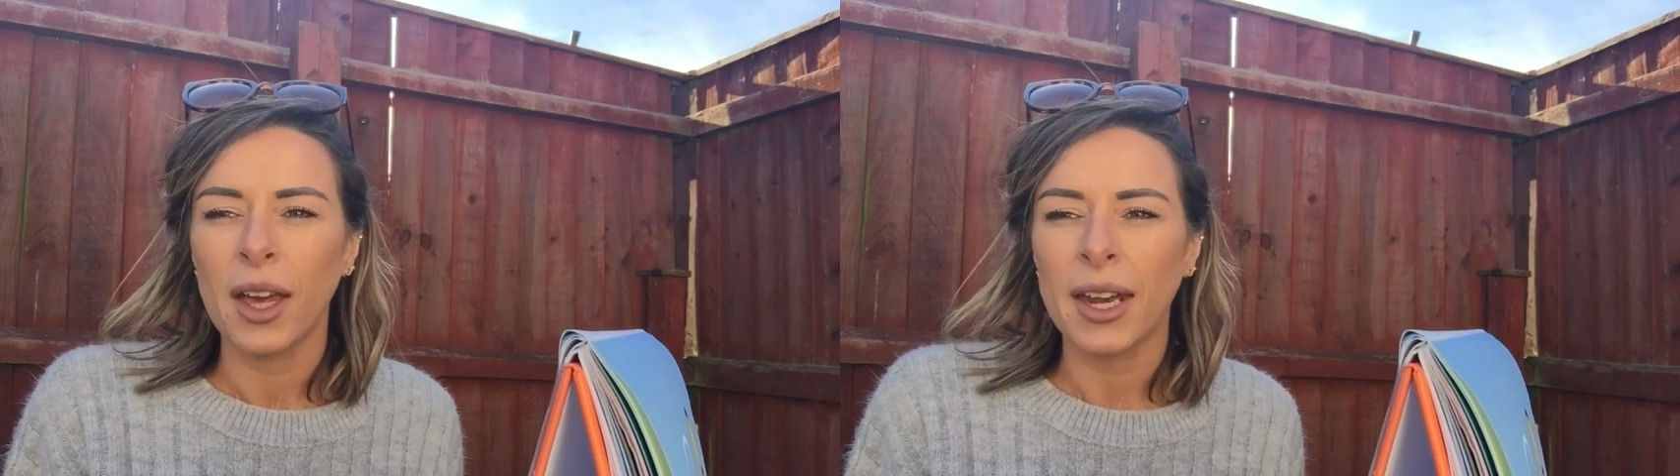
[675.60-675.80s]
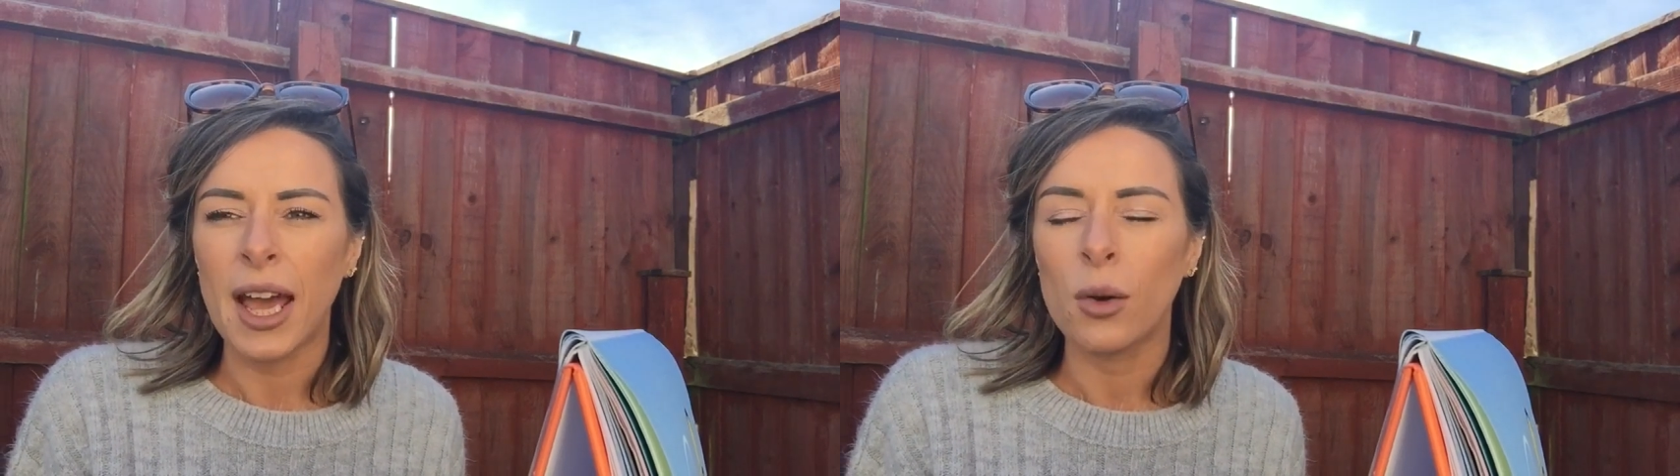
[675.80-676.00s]

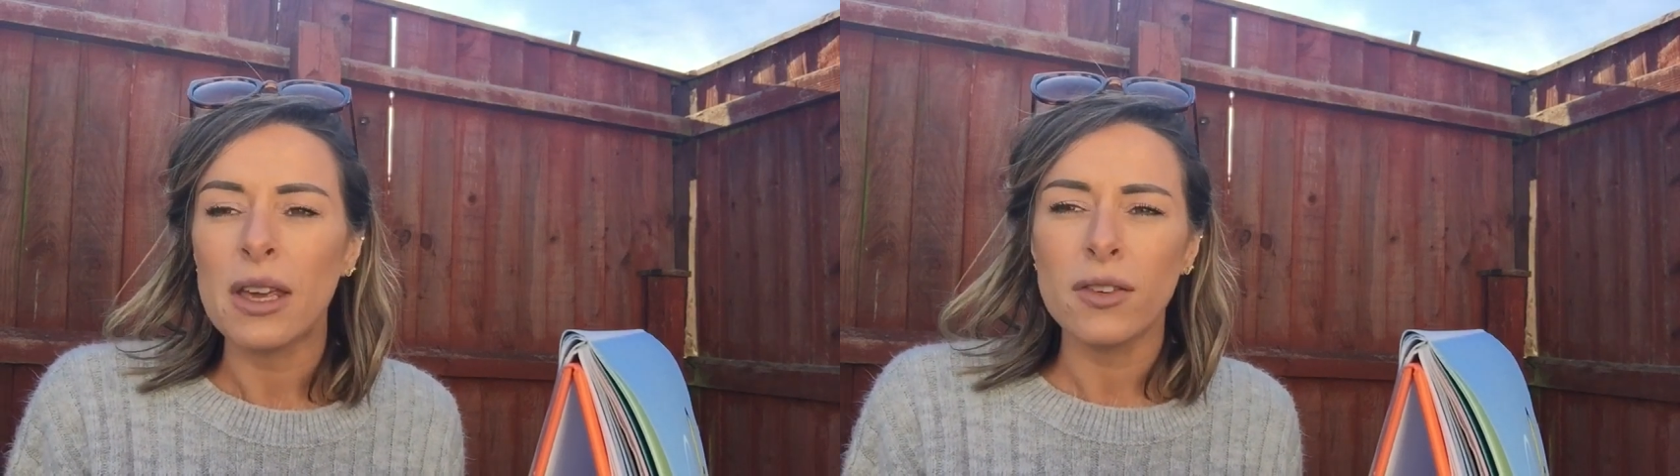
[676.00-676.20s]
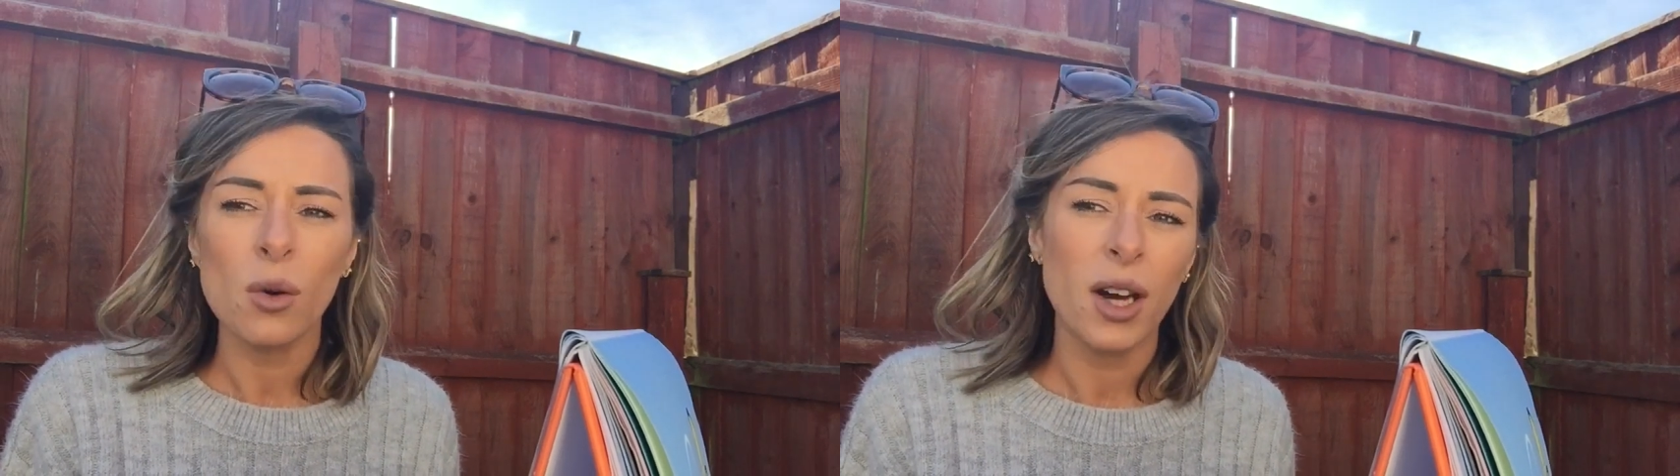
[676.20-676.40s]
Now,
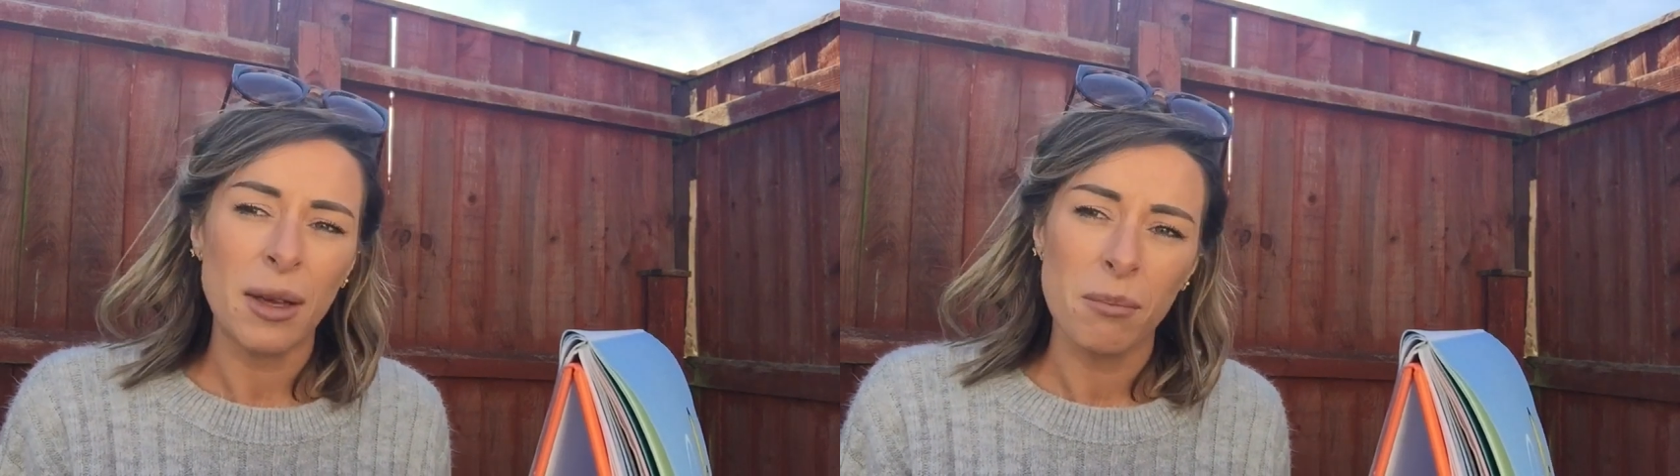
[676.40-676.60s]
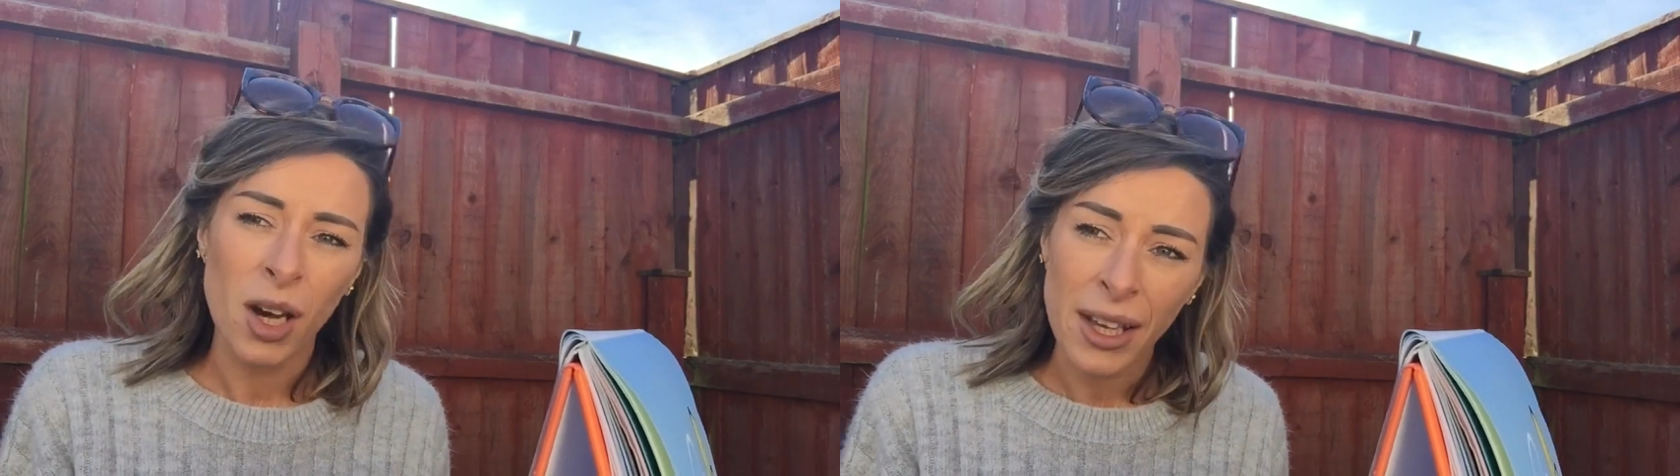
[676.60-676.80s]
if you are
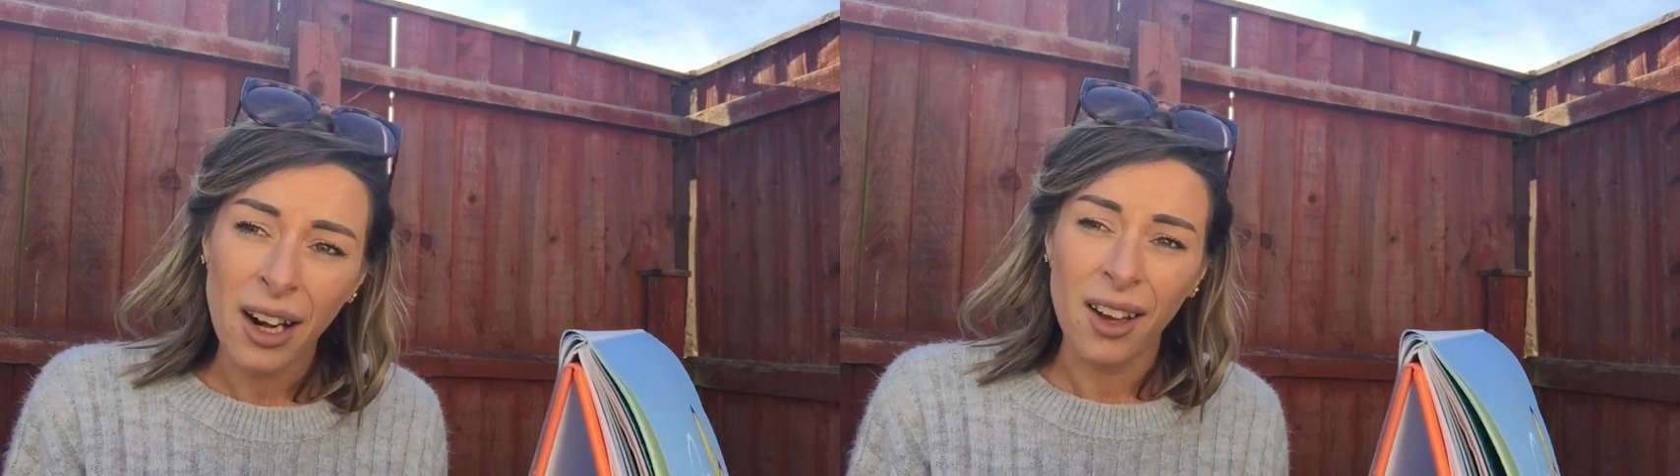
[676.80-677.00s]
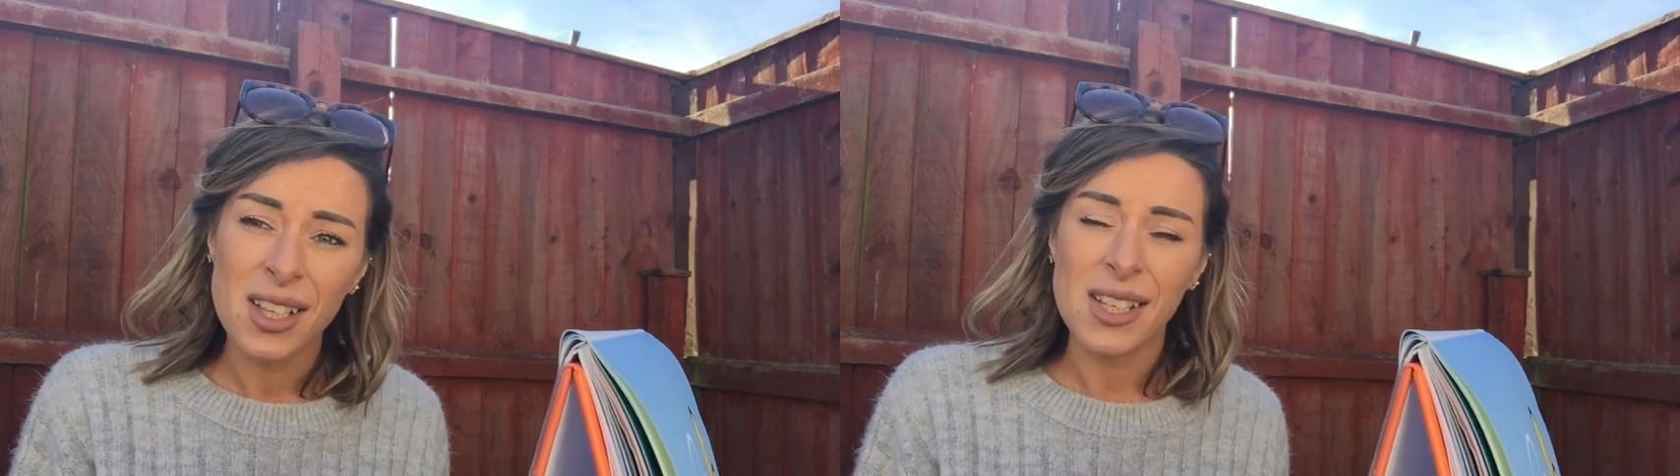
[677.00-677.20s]
in my
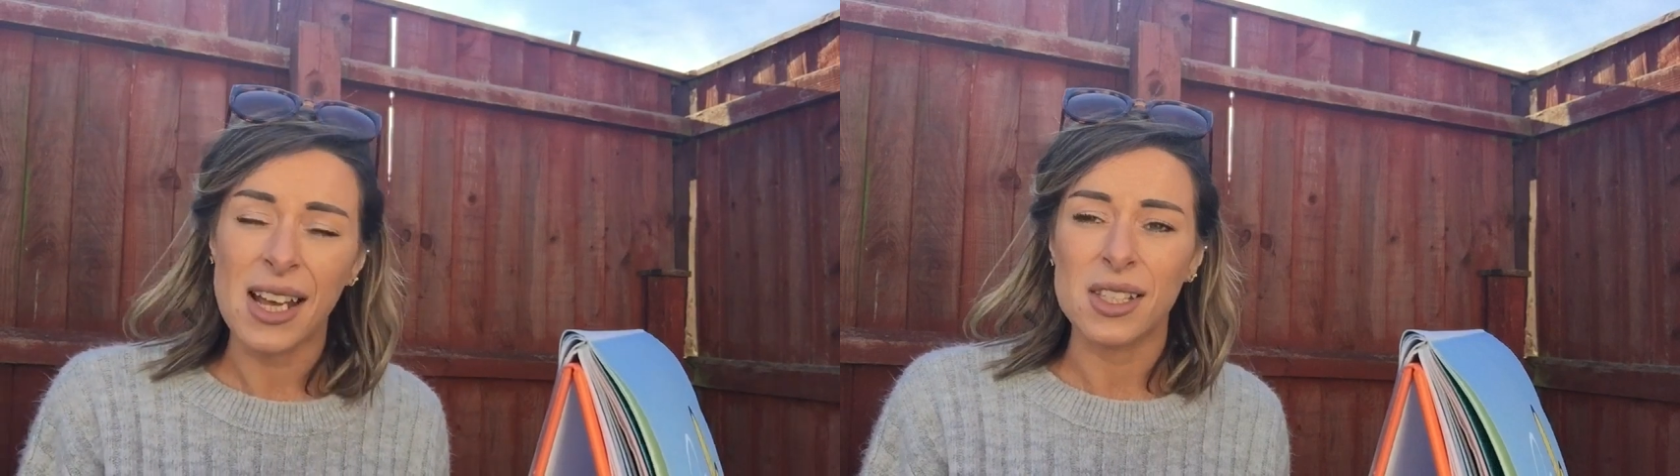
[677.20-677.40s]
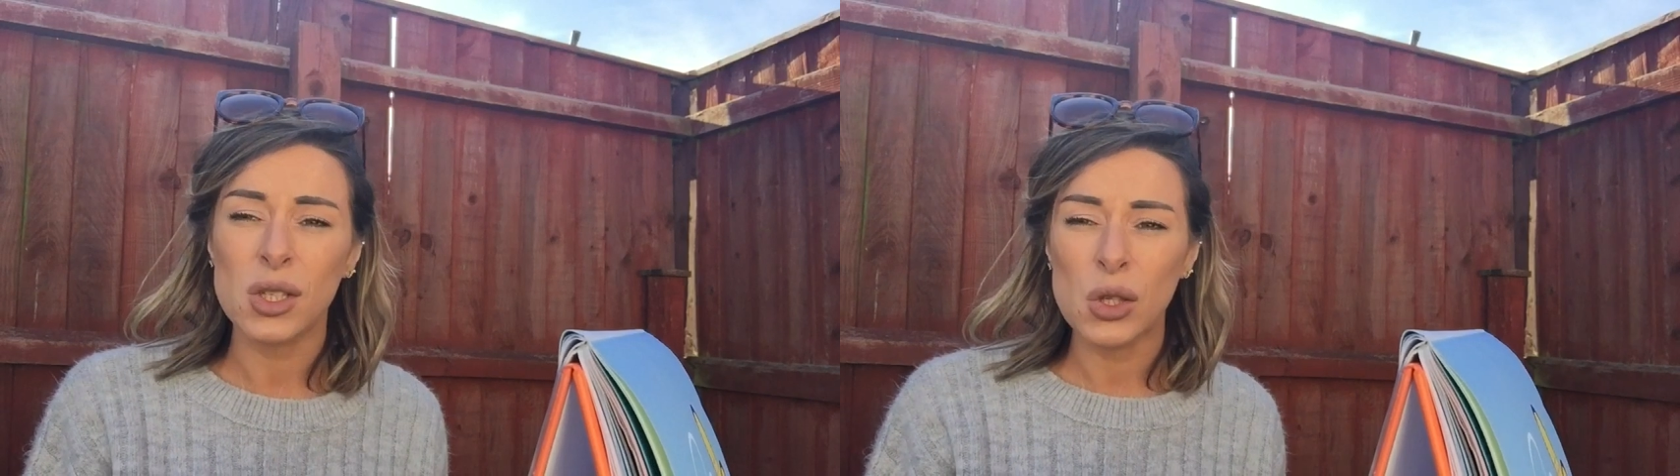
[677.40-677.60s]
class
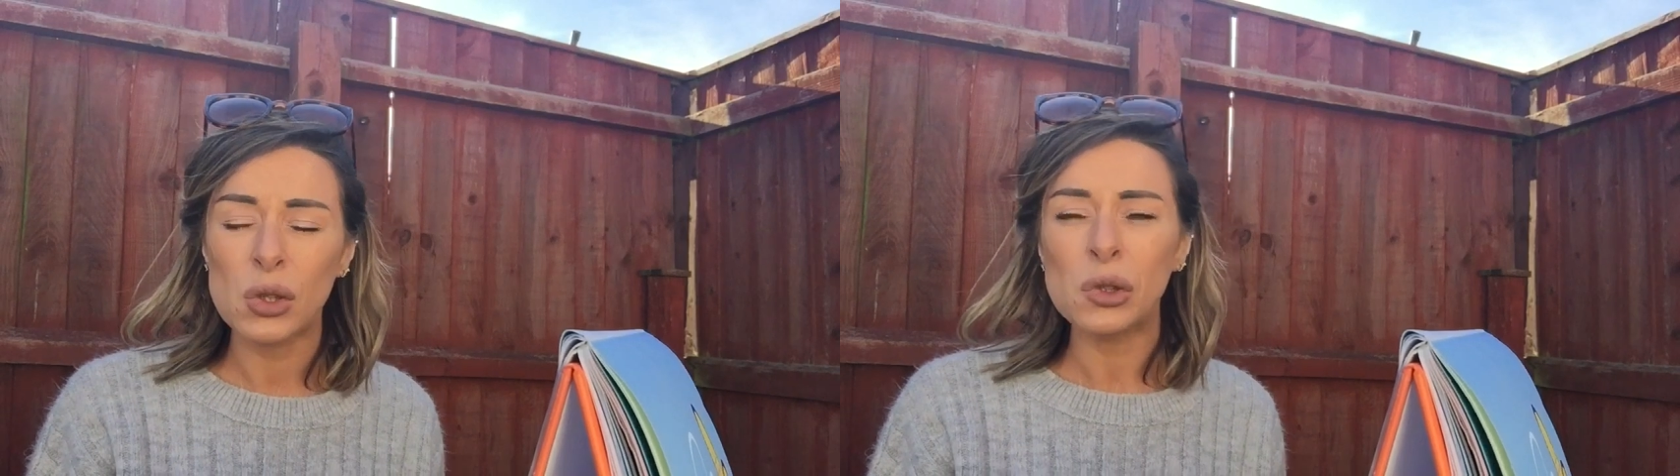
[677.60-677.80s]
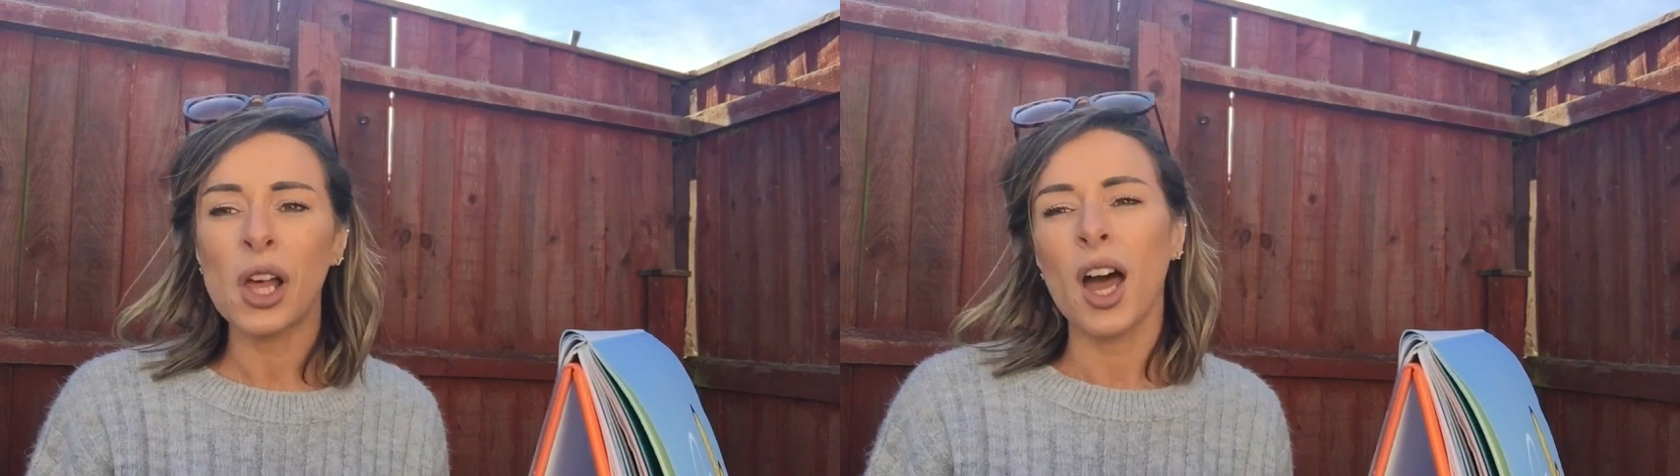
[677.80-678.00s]
at
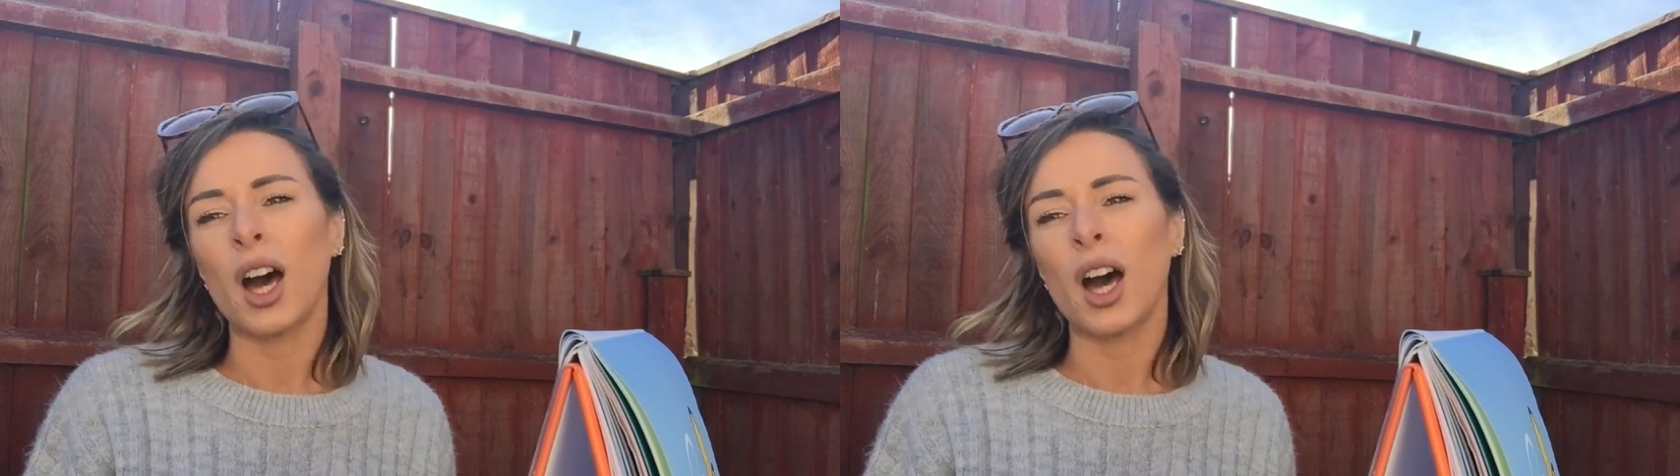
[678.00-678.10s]
school,